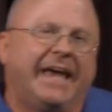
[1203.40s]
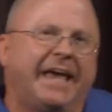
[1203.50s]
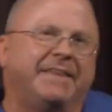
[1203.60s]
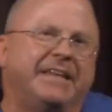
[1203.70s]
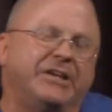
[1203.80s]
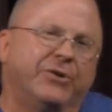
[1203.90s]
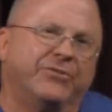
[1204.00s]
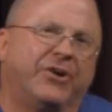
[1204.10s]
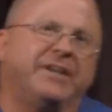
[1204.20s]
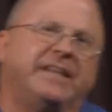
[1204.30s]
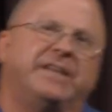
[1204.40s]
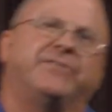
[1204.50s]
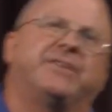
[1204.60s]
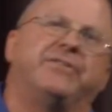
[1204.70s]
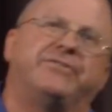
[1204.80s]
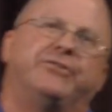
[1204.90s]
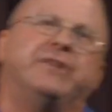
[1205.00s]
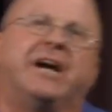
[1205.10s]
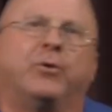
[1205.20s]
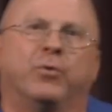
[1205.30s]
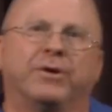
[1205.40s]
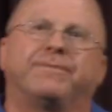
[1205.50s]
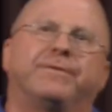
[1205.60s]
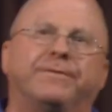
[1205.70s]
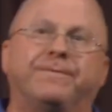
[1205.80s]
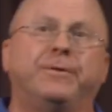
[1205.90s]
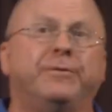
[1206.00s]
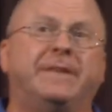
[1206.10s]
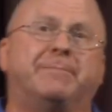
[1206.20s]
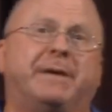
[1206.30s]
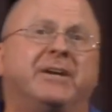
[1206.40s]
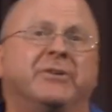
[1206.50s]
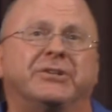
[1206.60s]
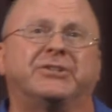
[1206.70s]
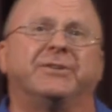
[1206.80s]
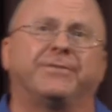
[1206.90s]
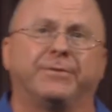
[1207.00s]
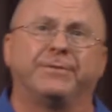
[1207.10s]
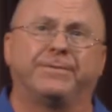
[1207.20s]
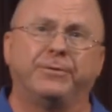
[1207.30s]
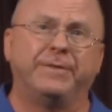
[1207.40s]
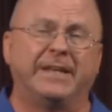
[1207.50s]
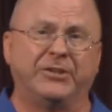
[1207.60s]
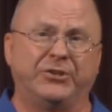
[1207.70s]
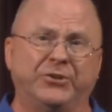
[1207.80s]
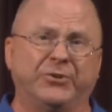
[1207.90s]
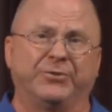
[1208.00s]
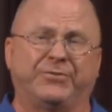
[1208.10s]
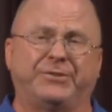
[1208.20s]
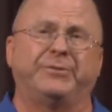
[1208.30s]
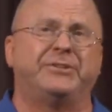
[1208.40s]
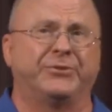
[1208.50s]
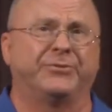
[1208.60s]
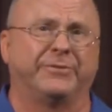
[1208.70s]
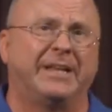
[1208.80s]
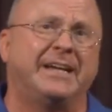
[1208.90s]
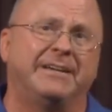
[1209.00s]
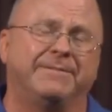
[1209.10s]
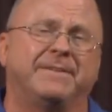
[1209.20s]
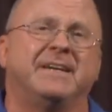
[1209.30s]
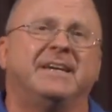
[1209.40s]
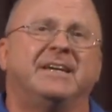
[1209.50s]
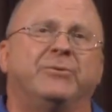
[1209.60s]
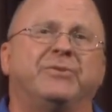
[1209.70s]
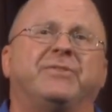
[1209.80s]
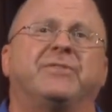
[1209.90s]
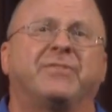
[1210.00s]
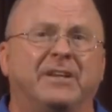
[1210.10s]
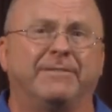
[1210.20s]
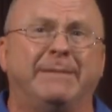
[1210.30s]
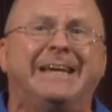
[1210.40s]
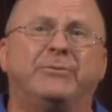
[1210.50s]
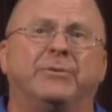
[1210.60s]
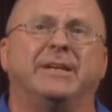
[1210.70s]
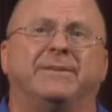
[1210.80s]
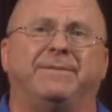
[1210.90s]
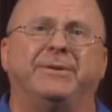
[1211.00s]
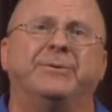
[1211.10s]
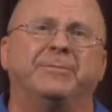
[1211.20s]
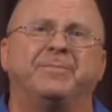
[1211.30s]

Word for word: And then he goes on and he says, do not work for the food that perishes, for the food that endures to eternal life, which the Son of Man will give you.